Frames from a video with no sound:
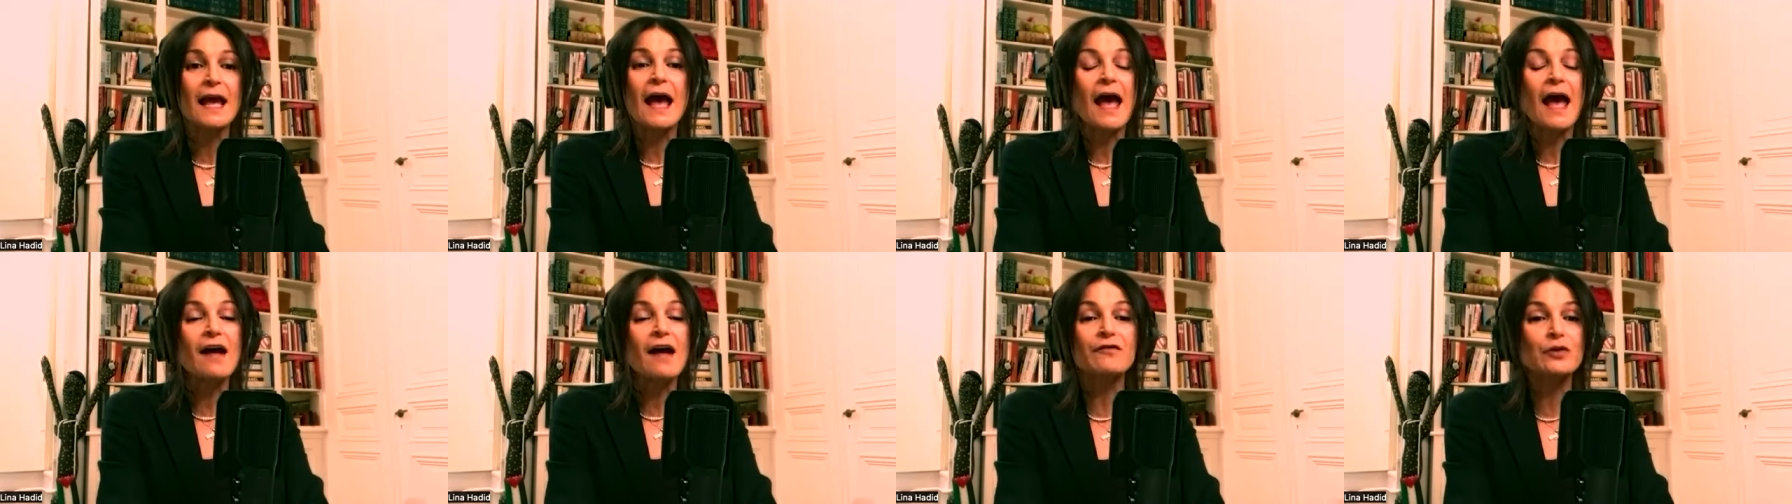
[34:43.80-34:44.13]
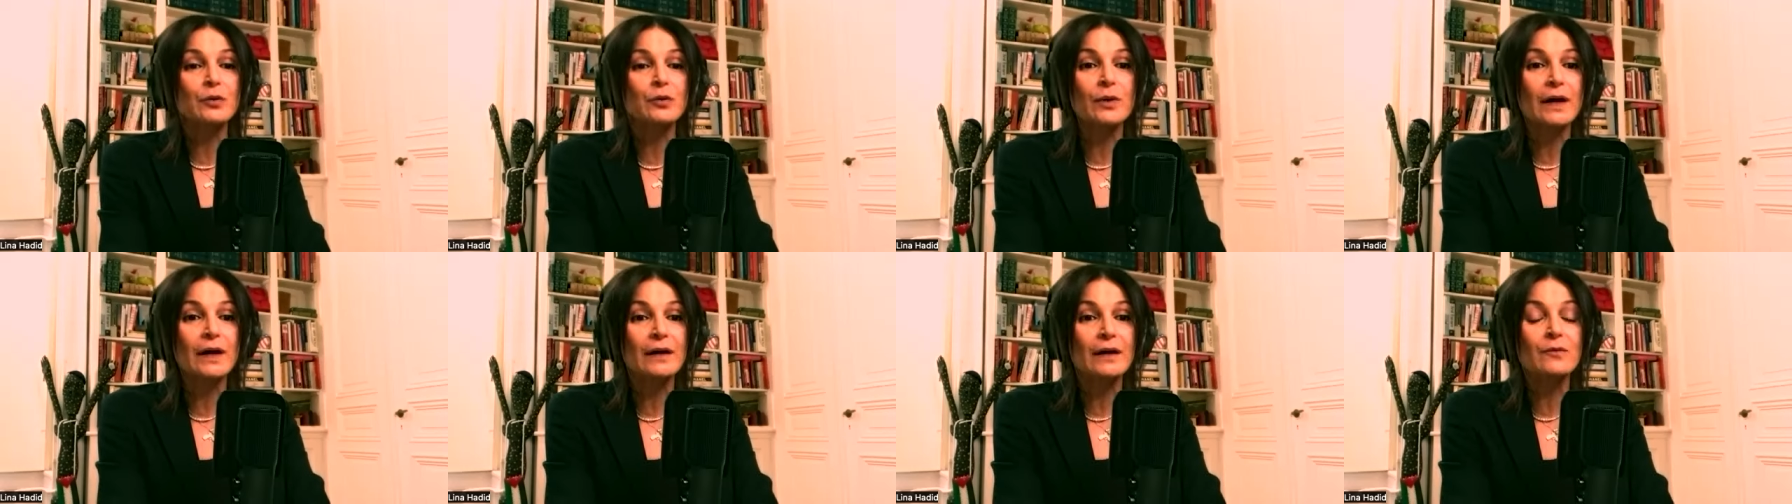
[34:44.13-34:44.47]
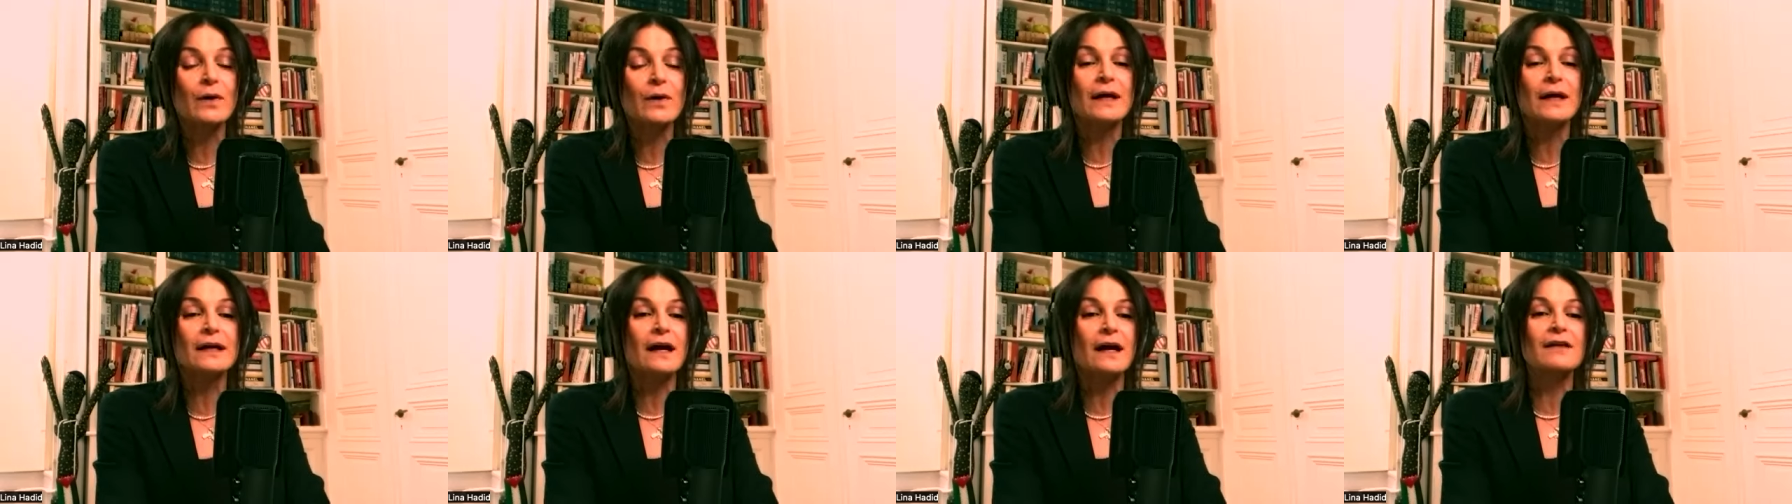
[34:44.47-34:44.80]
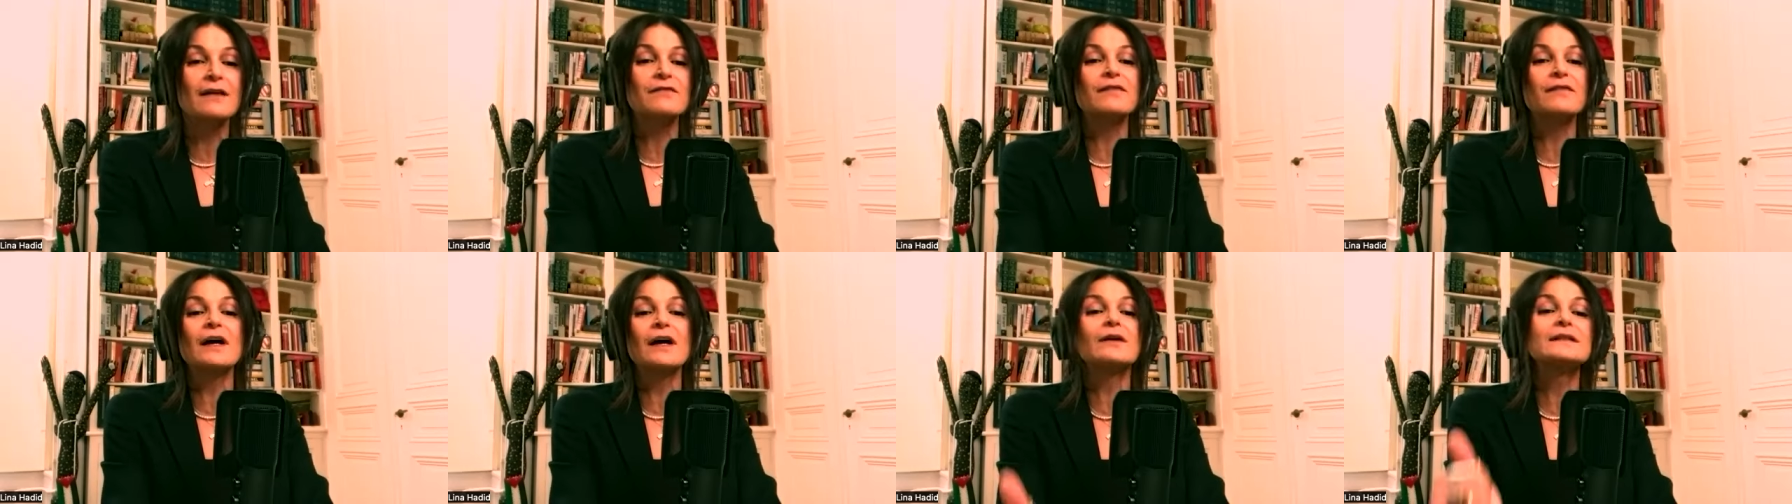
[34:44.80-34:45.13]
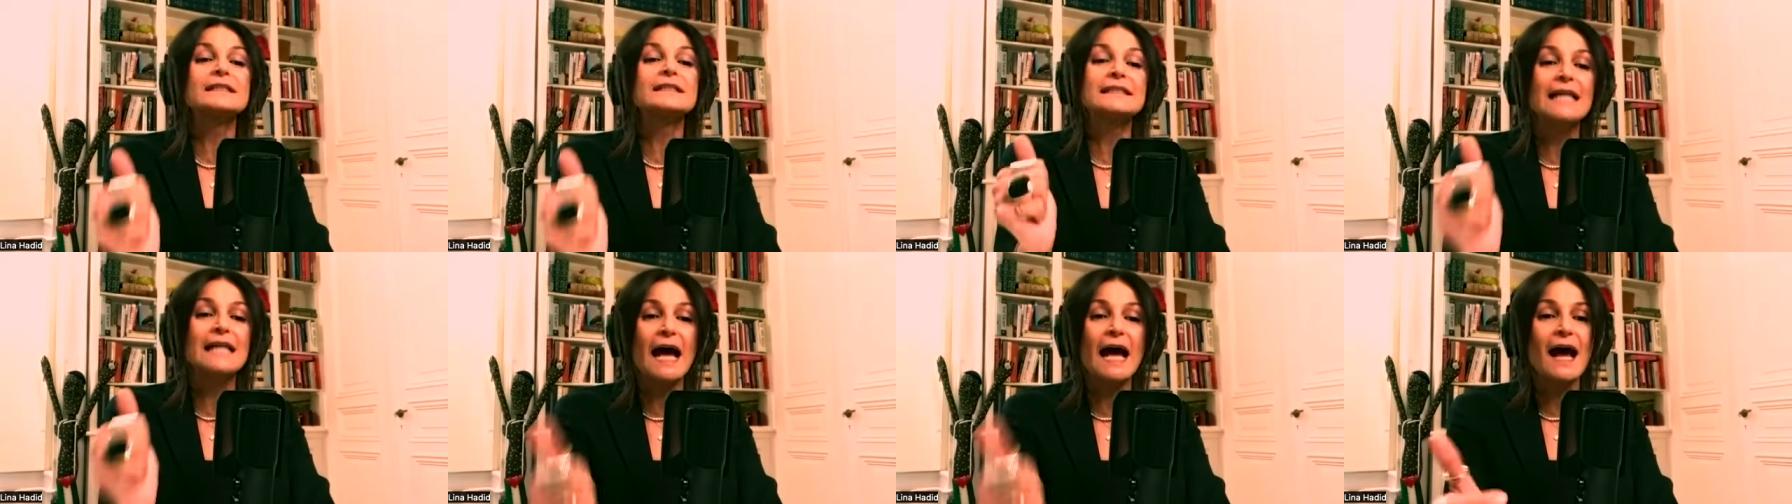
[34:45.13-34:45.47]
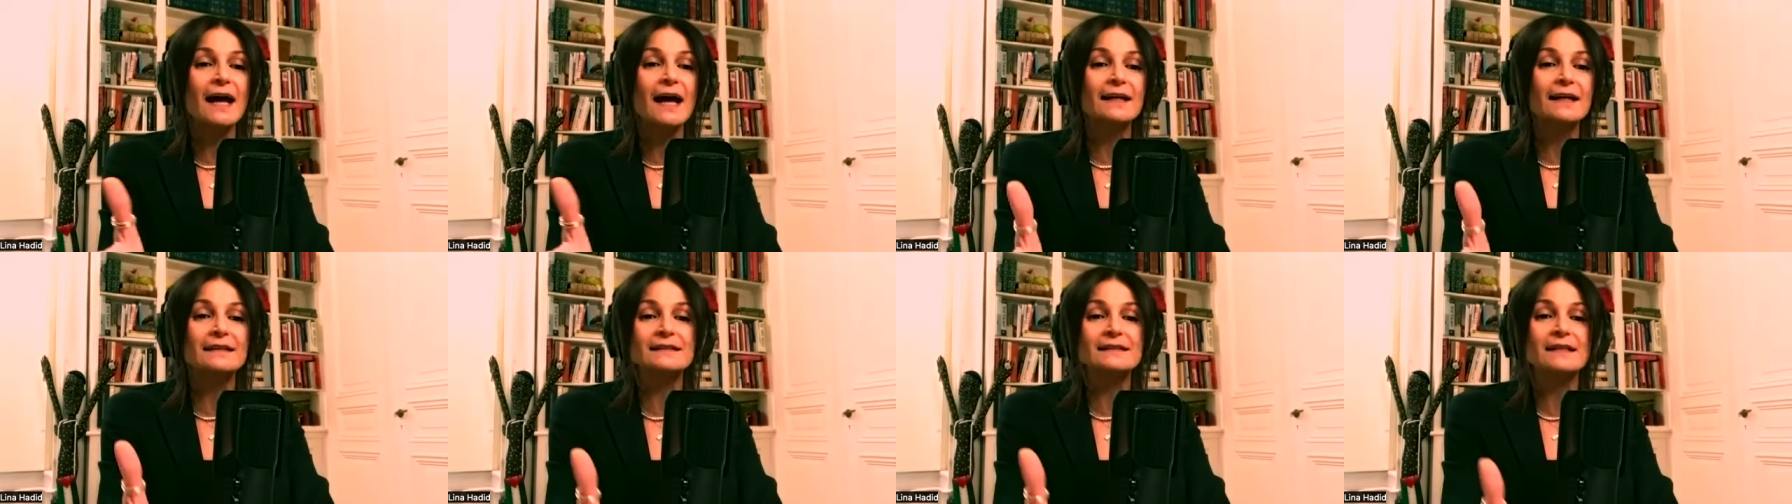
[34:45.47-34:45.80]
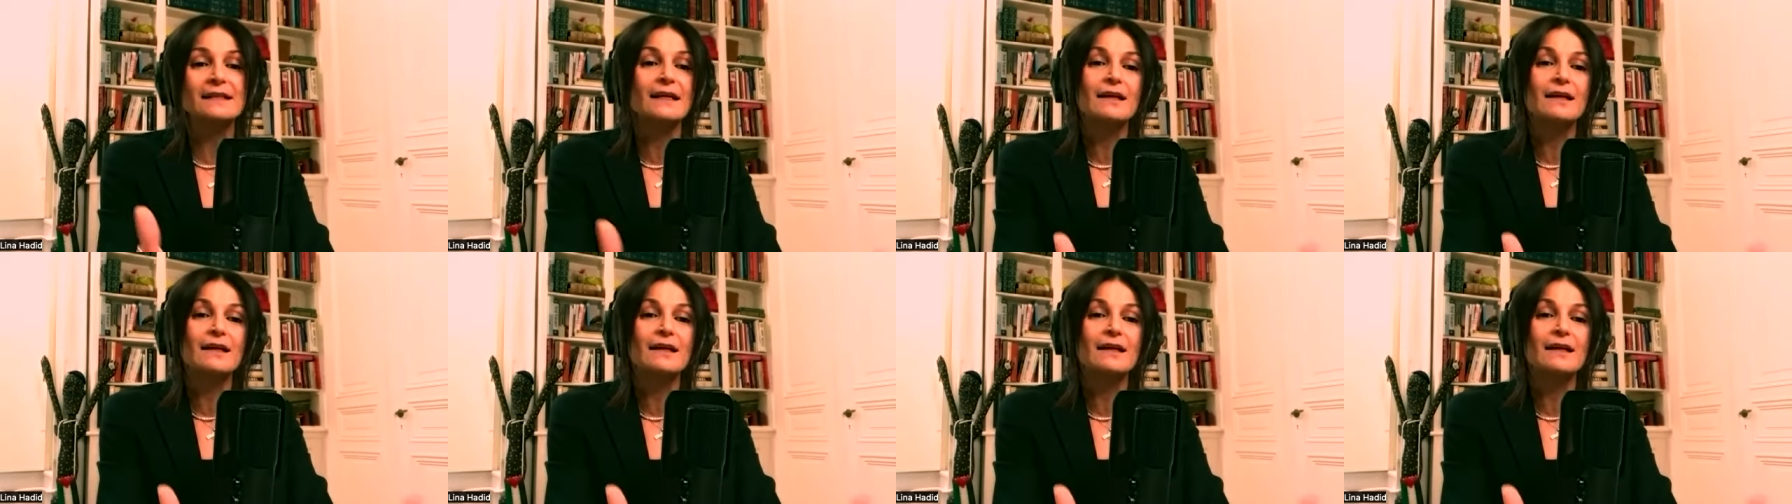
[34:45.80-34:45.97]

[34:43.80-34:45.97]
everywhere I went, I found tags